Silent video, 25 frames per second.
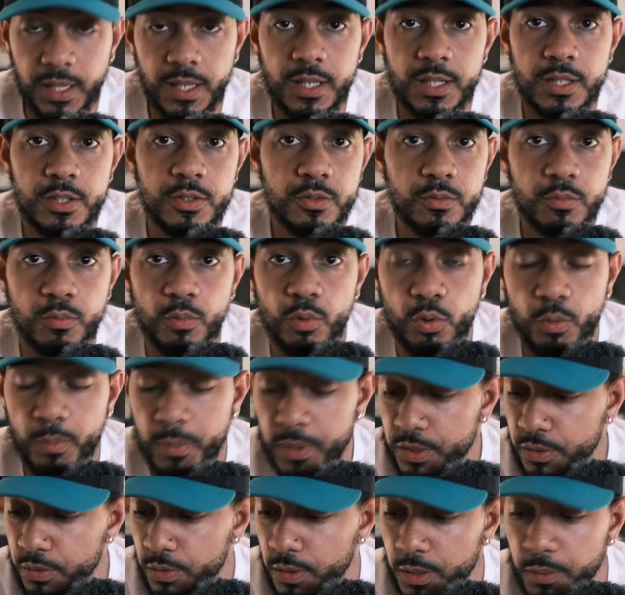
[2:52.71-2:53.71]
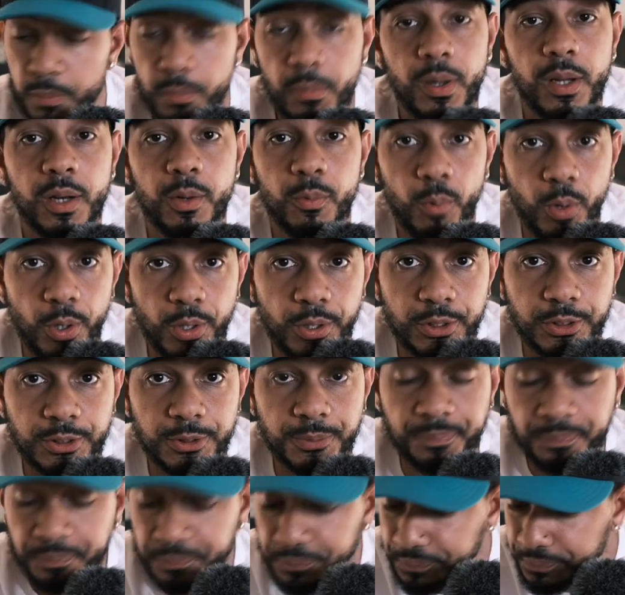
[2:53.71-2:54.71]
is rudimentary, but it
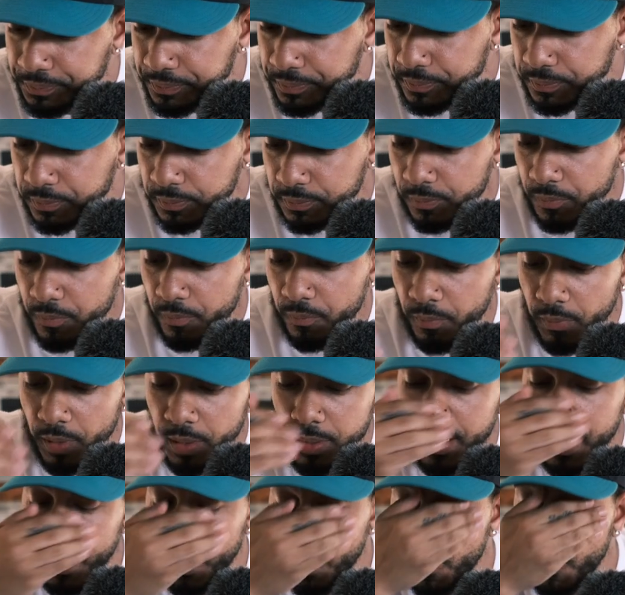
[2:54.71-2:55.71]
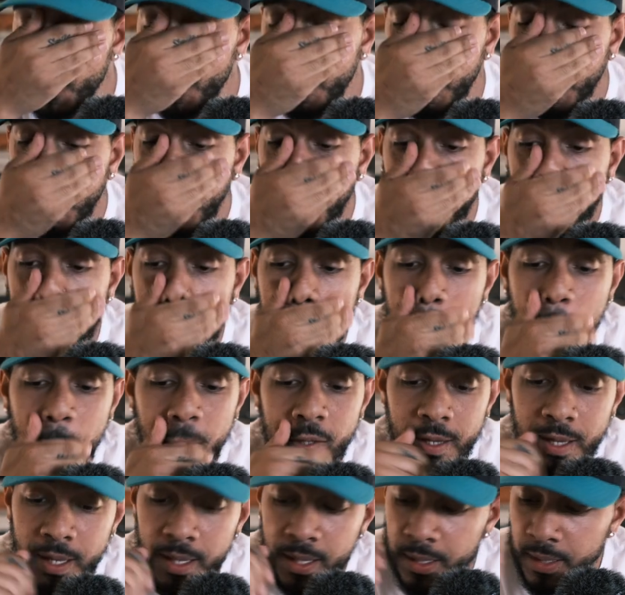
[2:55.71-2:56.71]
works. Now,
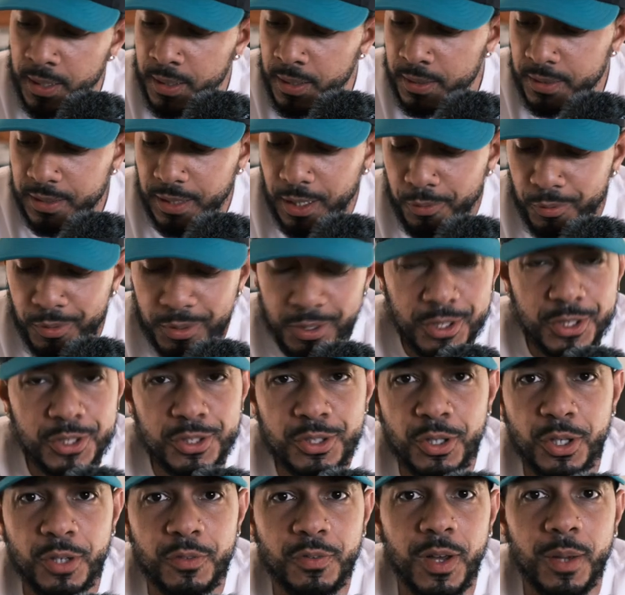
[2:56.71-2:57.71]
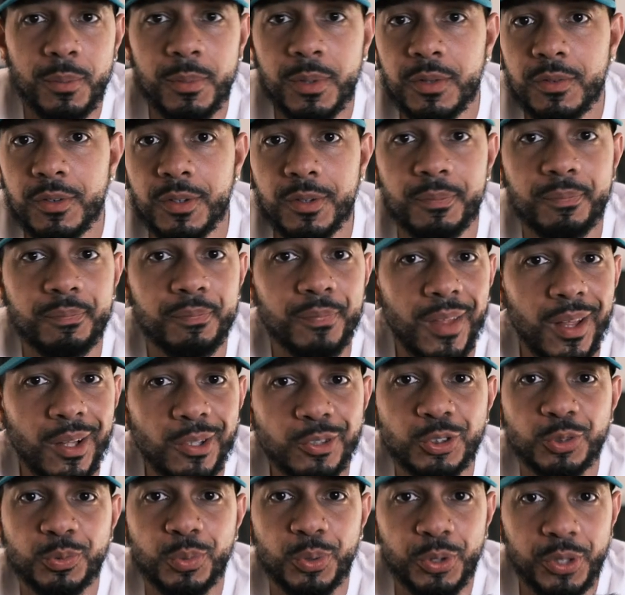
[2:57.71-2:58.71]
not really sure if I'm even
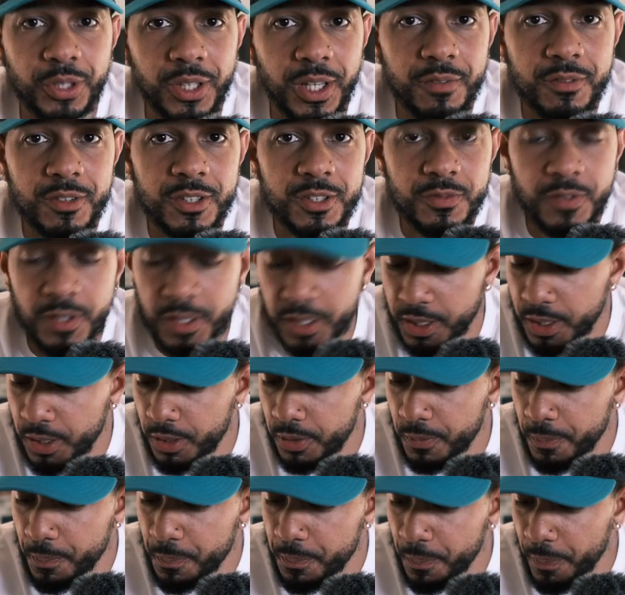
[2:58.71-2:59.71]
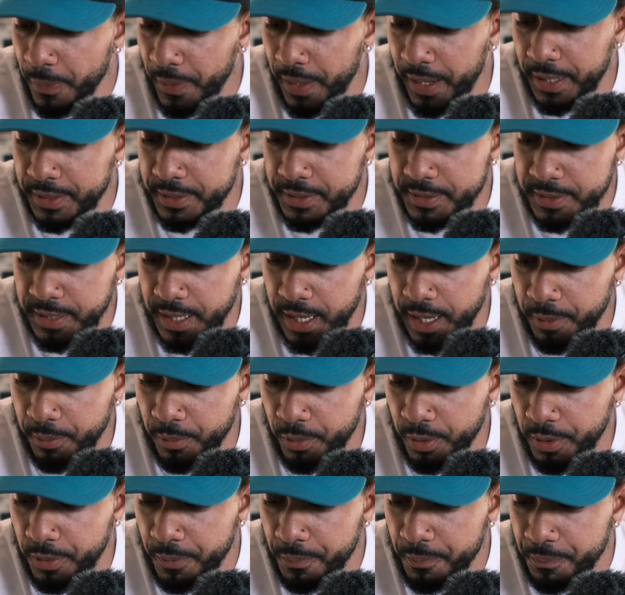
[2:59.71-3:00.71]
eligible to give this video. I got this
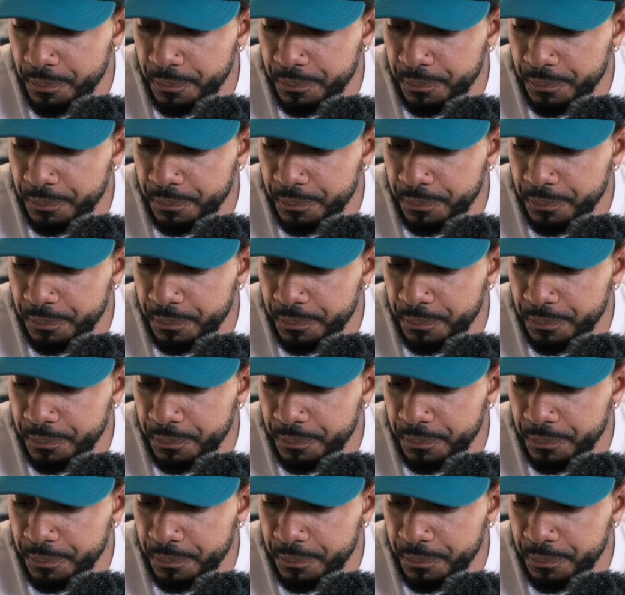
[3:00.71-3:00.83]
camera